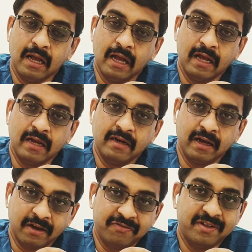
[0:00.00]
and
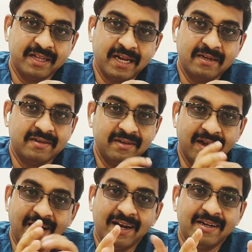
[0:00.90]
after that the
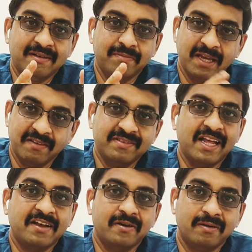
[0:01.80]
heart behaves
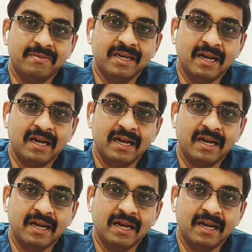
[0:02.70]
like a normal